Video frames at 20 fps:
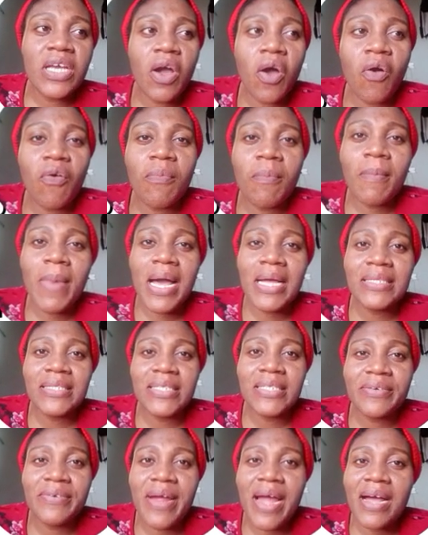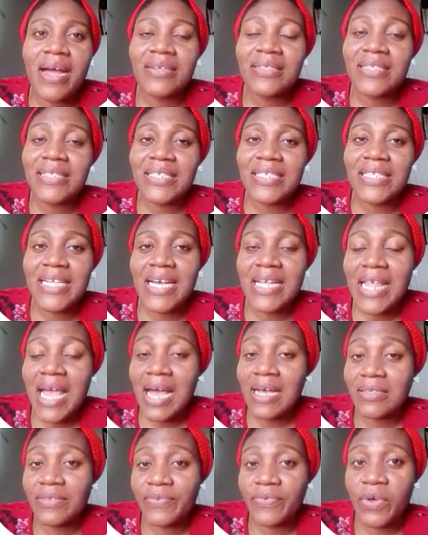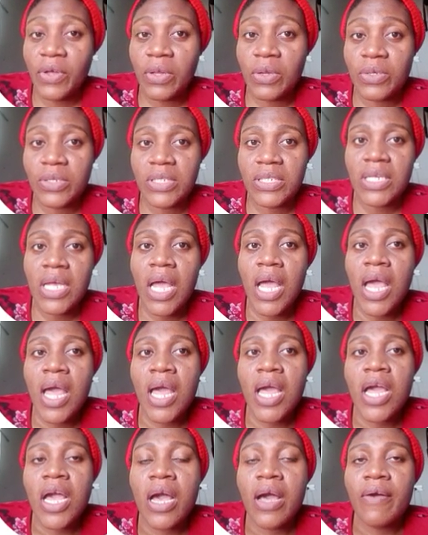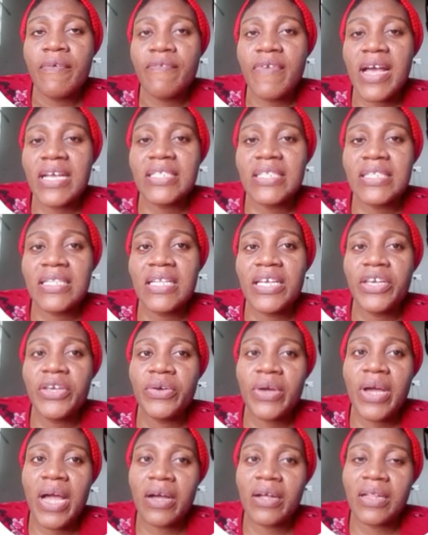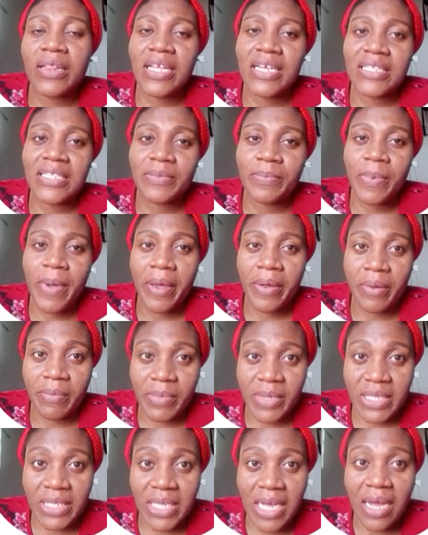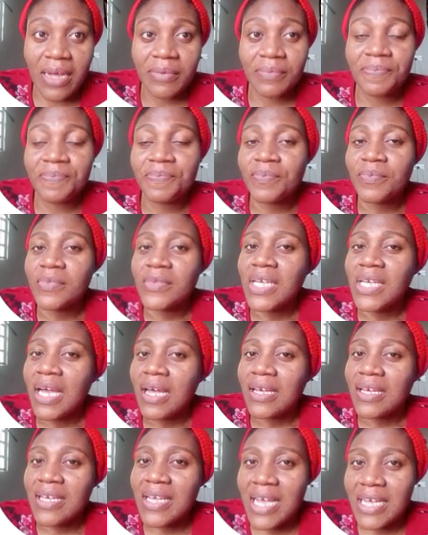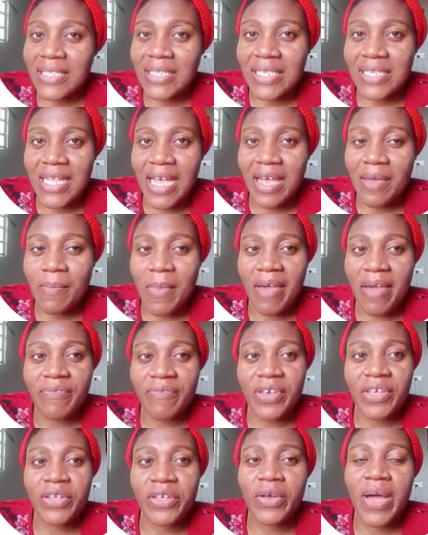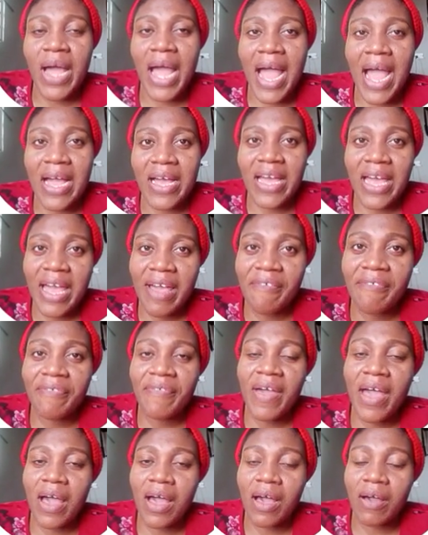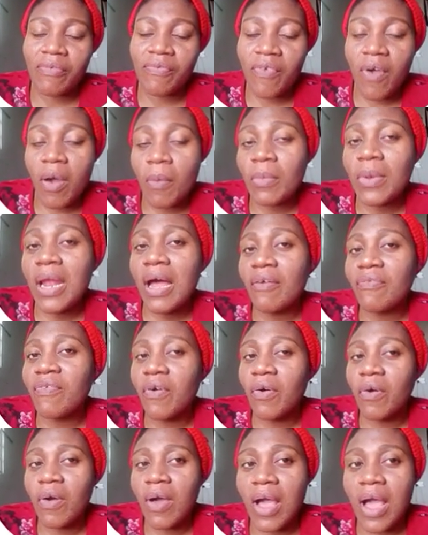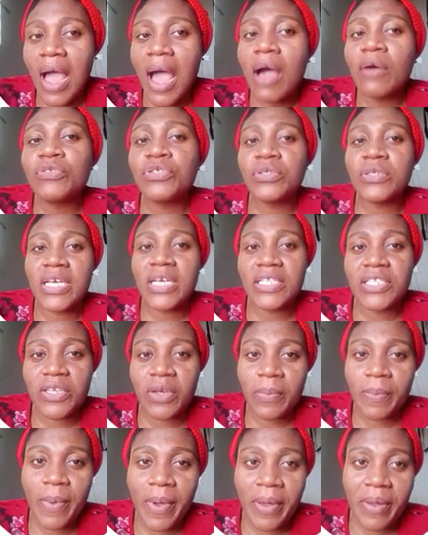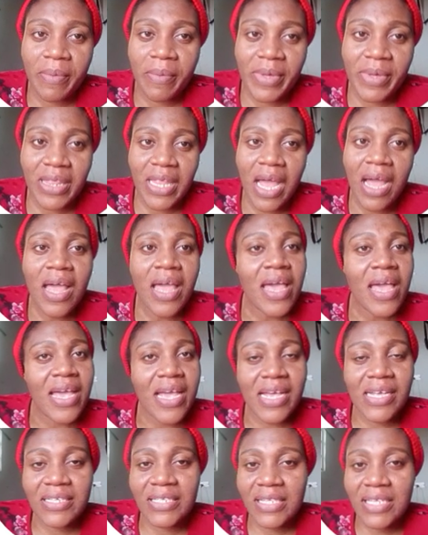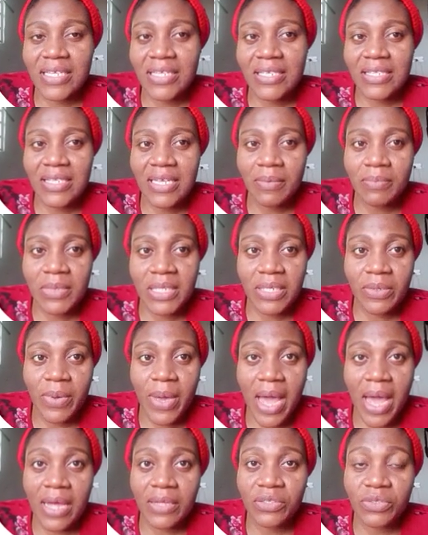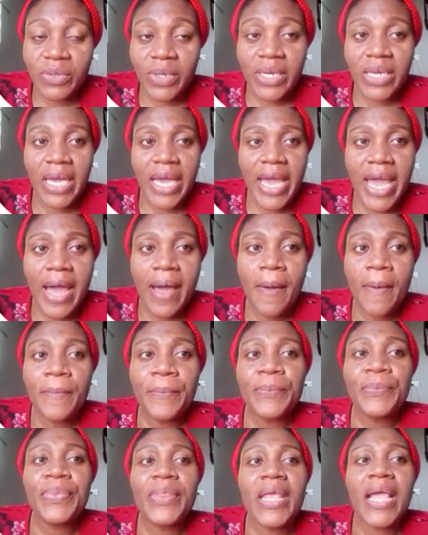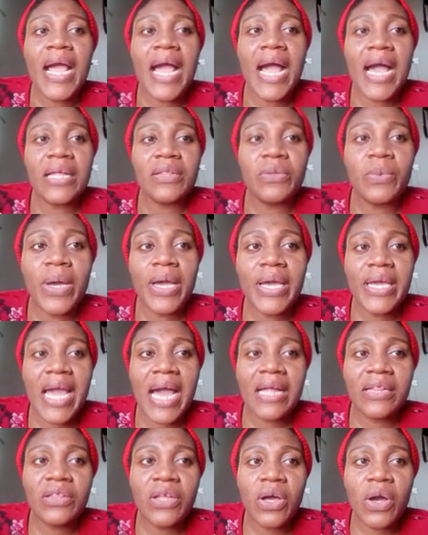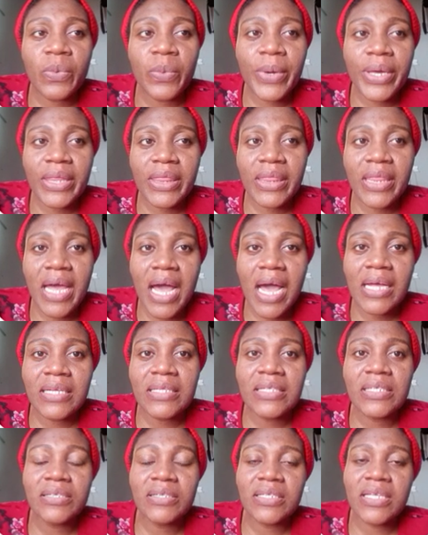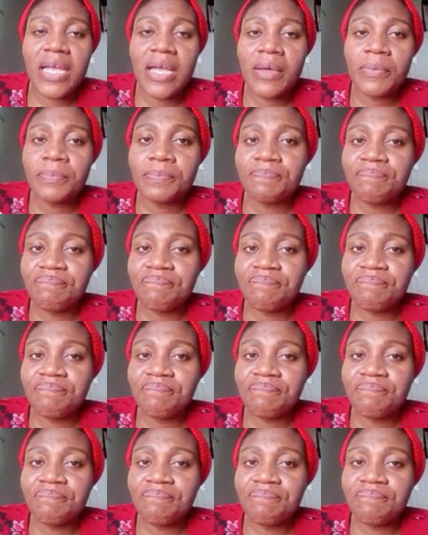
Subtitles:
of materials needed as follows. Firstly, you calculate the perimeter. Yesterday in my video, I gave a formula for how to get your perimeter. It's still the same thing we are doing here. And when you are done with that, you say